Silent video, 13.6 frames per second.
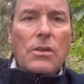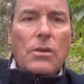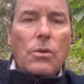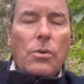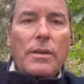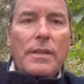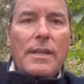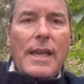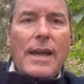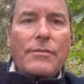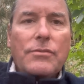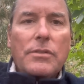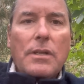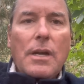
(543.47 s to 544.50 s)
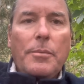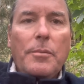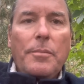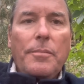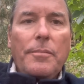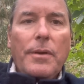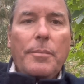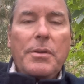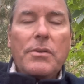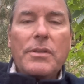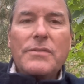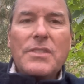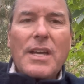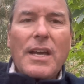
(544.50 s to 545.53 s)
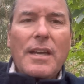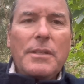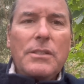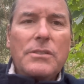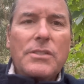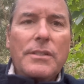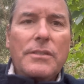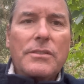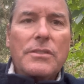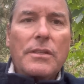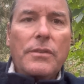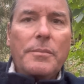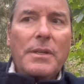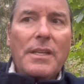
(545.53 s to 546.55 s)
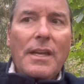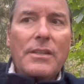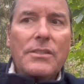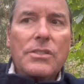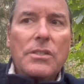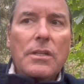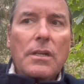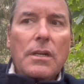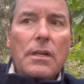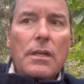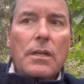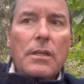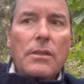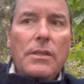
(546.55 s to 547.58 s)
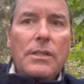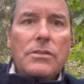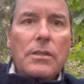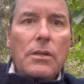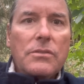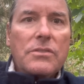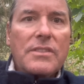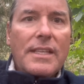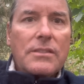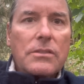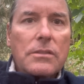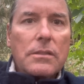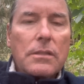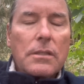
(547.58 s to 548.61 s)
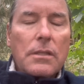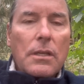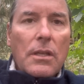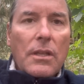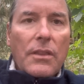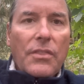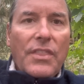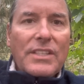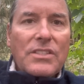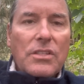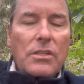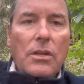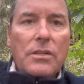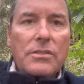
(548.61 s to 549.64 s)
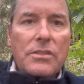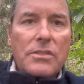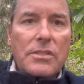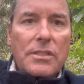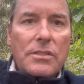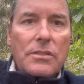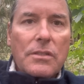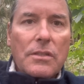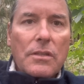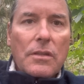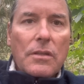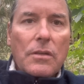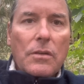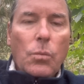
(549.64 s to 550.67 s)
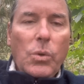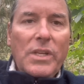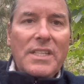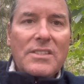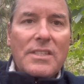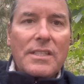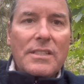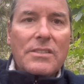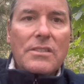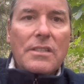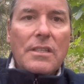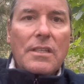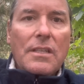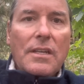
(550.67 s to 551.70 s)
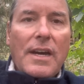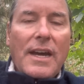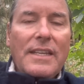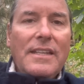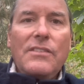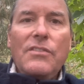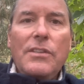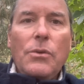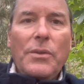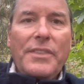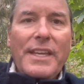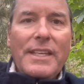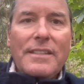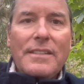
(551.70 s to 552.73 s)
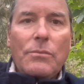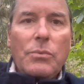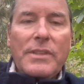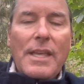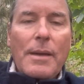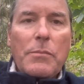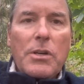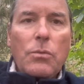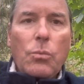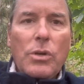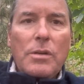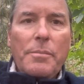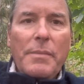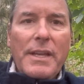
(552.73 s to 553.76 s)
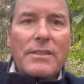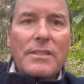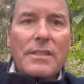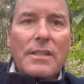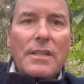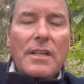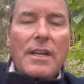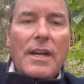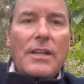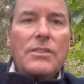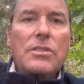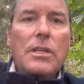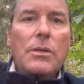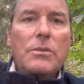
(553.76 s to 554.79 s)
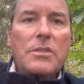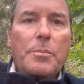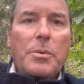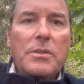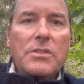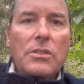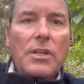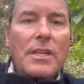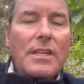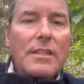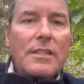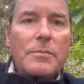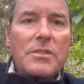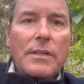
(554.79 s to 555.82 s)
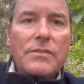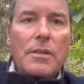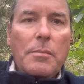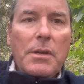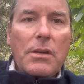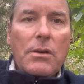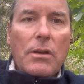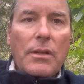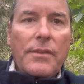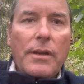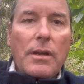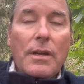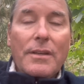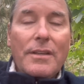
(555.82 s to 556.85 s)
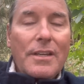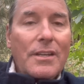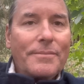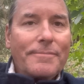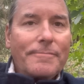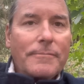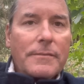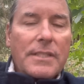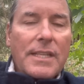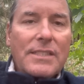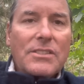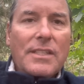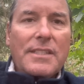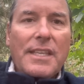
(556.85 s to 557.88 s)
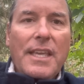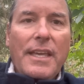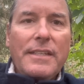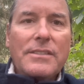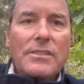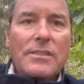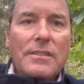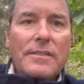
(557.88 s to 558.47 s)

or after a couple a period of time and you said to yourself, "Oh my gosh, these notes, that's that's a narcissist. What is this? I didn't even know what that what that word meant. I just thought it was a person looking at themselves in the mirror all day long." No, that's not the case.